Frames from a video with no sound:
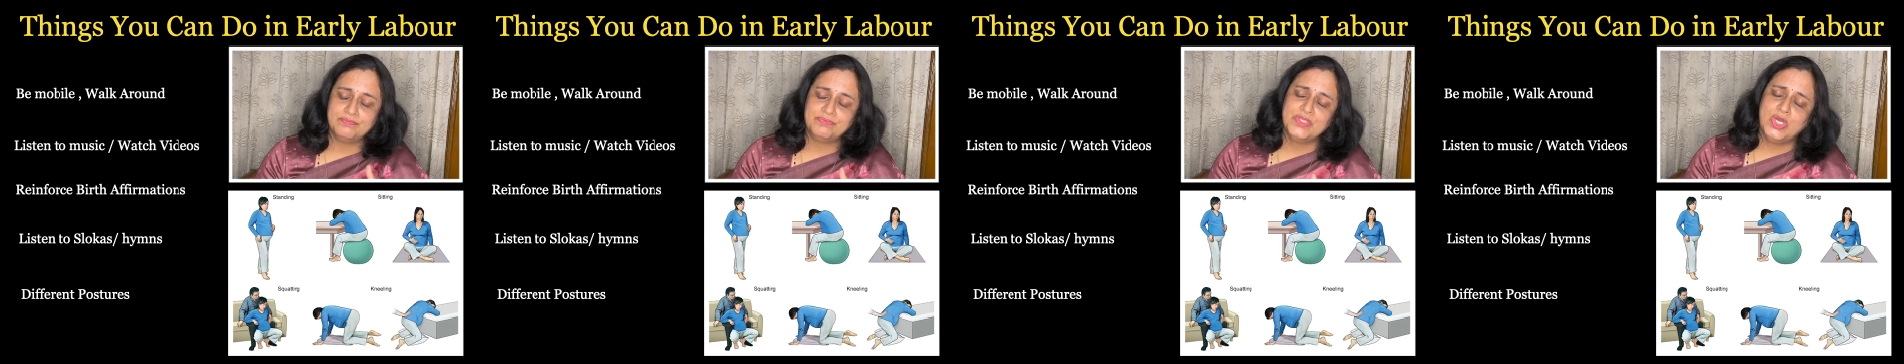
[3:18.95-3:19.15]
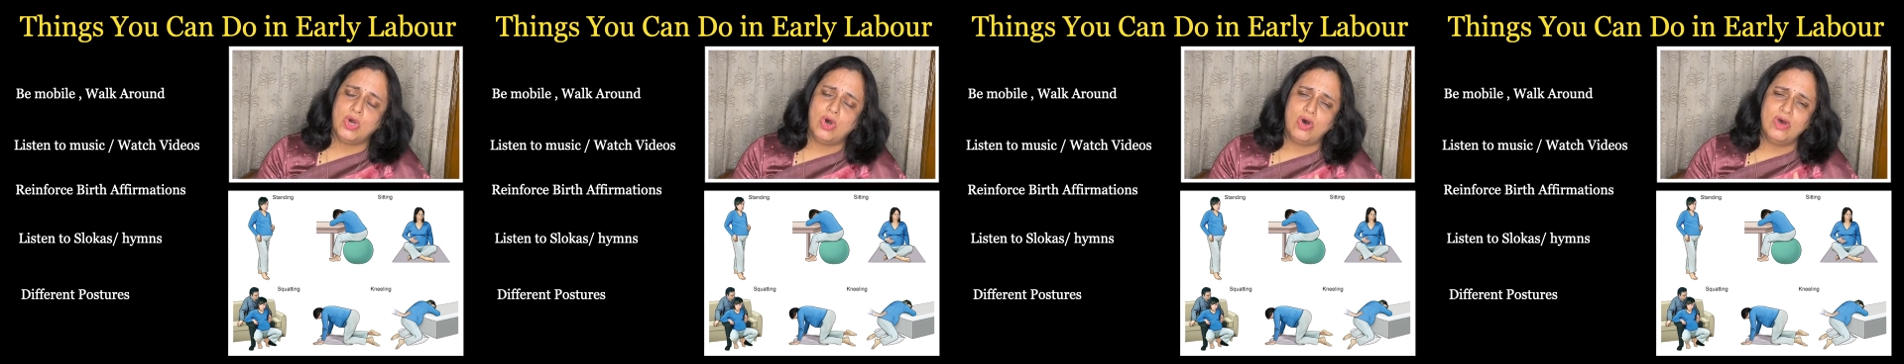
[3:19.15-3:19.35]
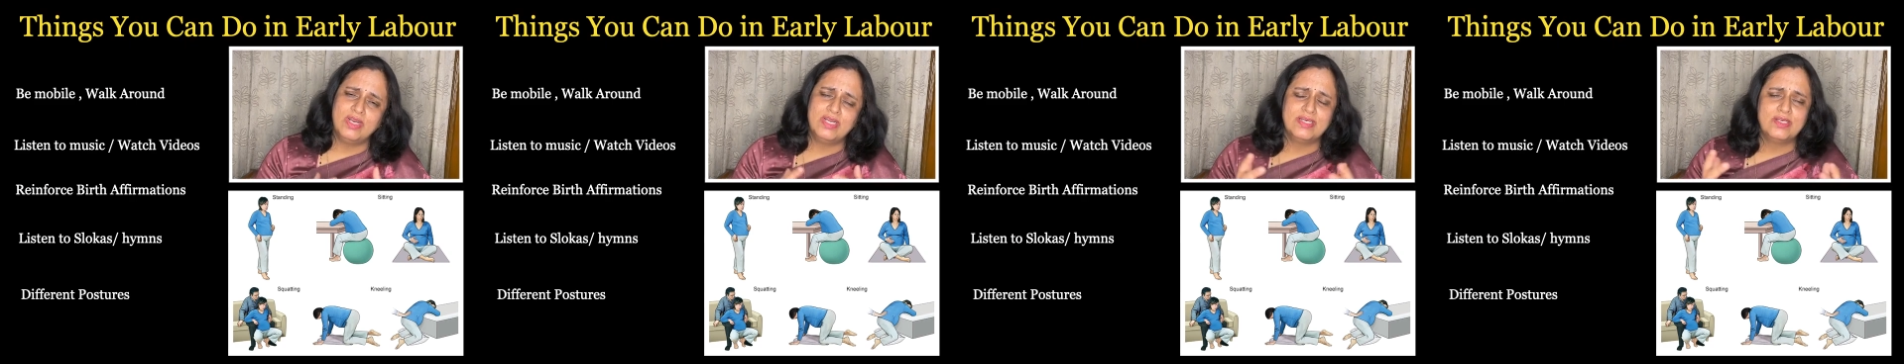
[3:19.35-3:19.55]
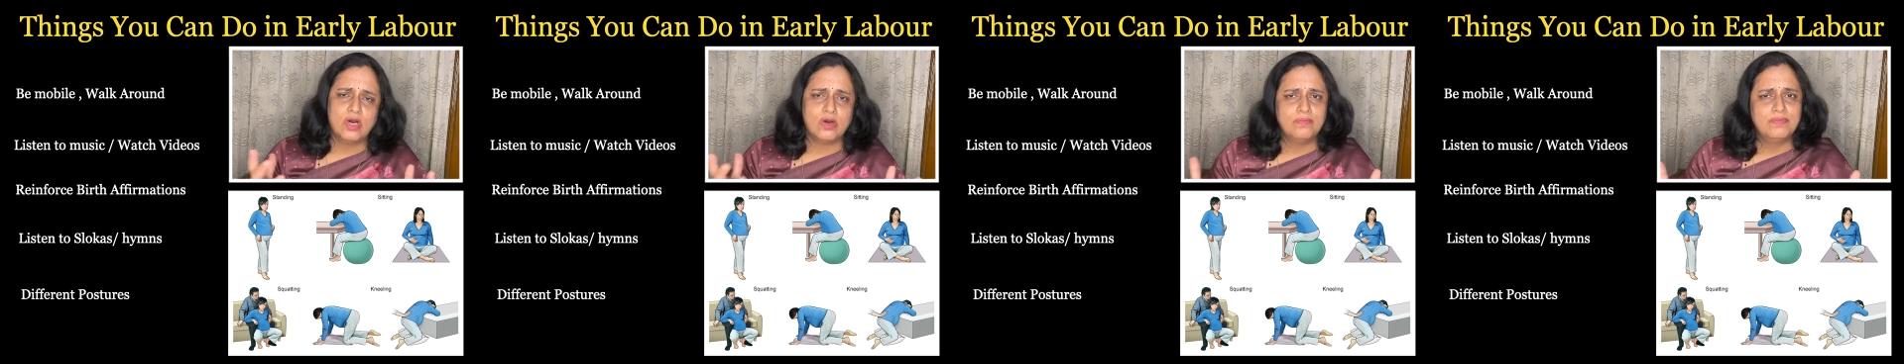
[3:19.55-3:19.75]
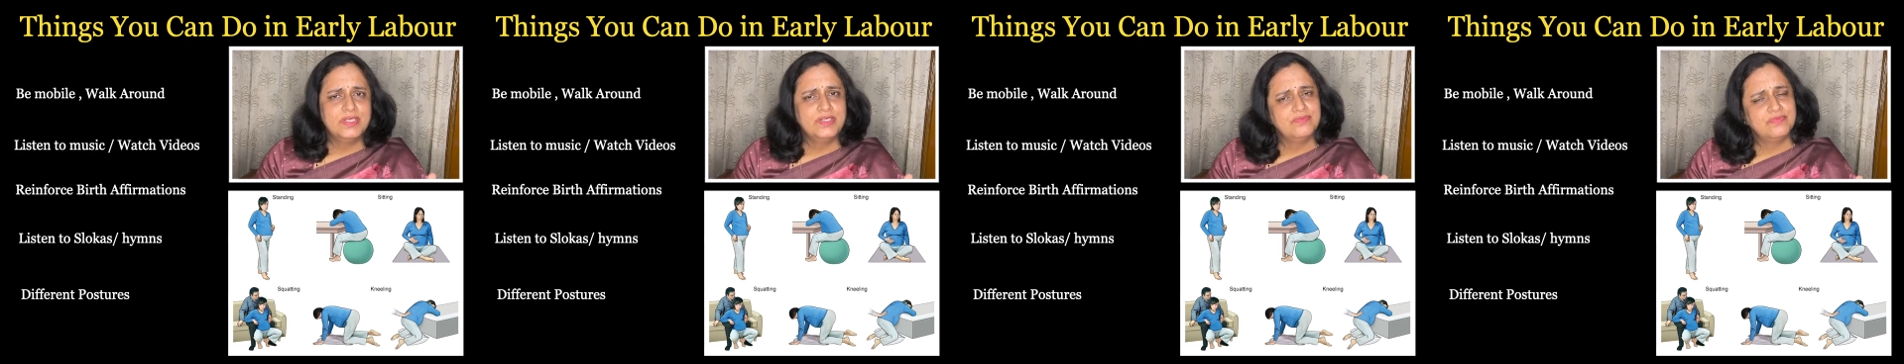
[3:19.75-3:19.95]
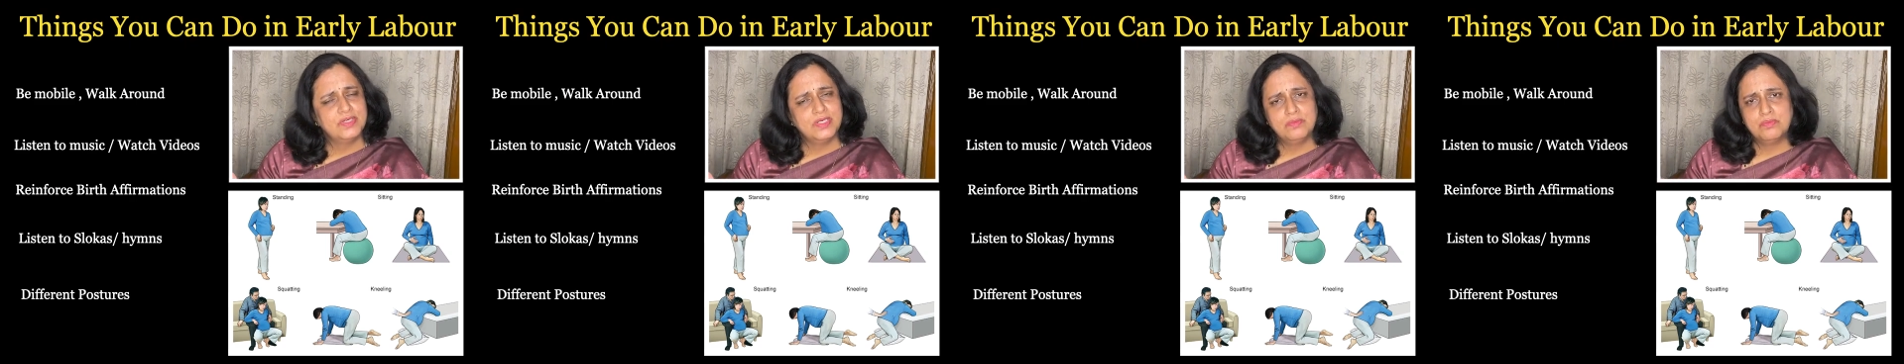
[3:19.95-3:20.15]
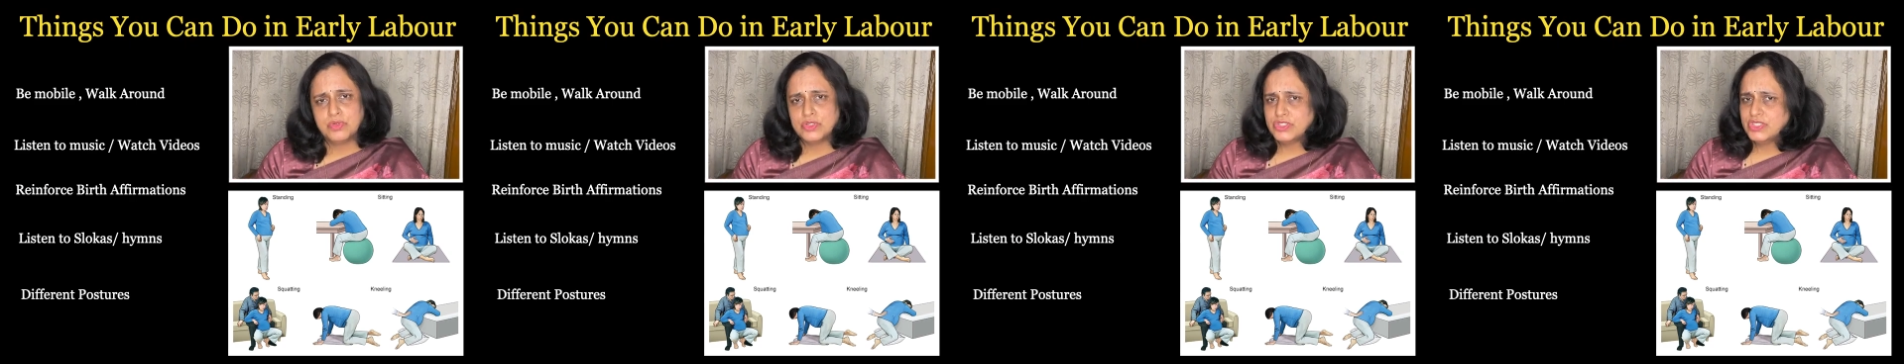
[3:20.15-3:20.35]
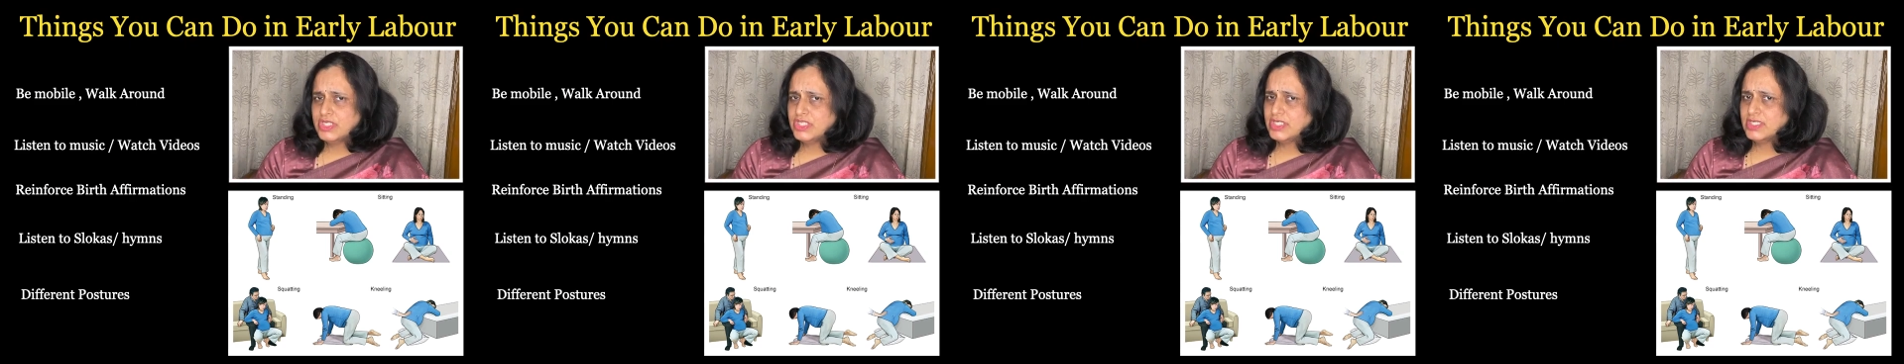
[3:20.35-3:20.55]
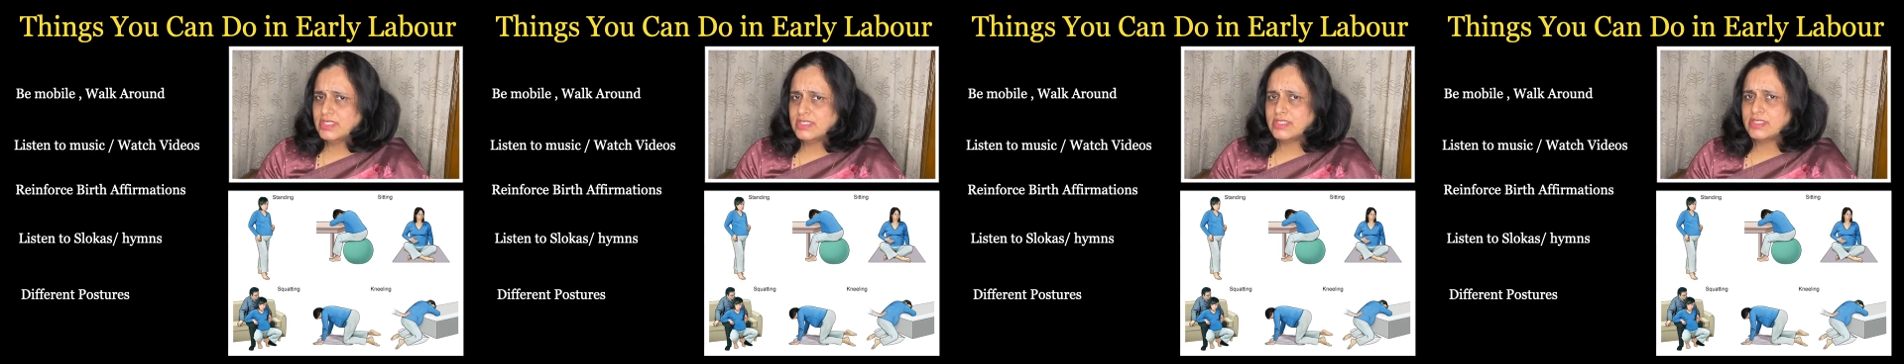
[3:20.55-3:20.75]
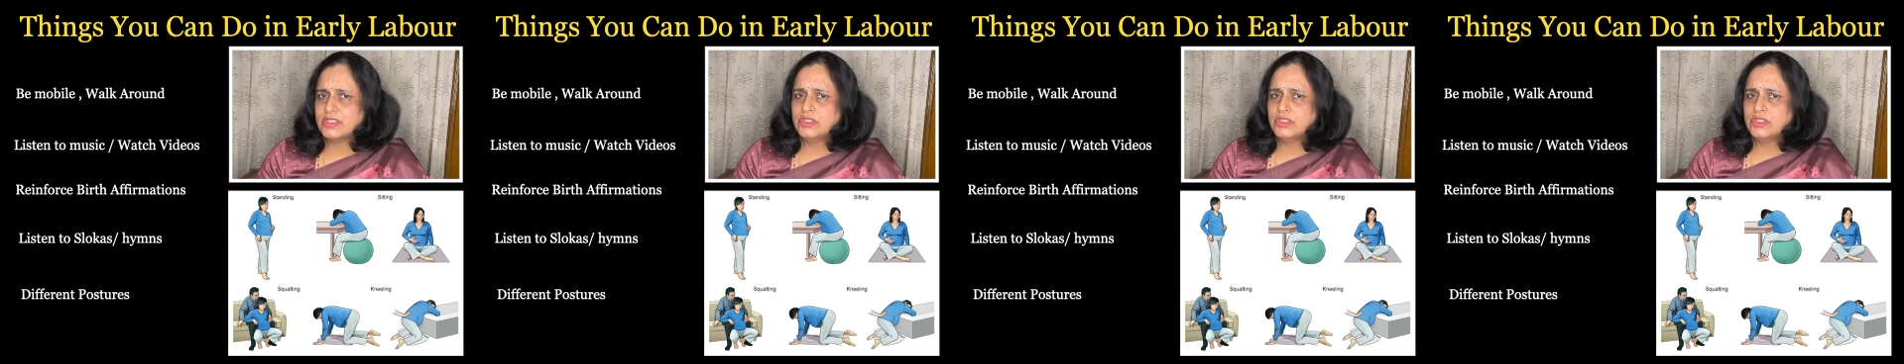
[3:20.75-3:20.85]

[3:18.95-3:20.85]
Or adopt different positions.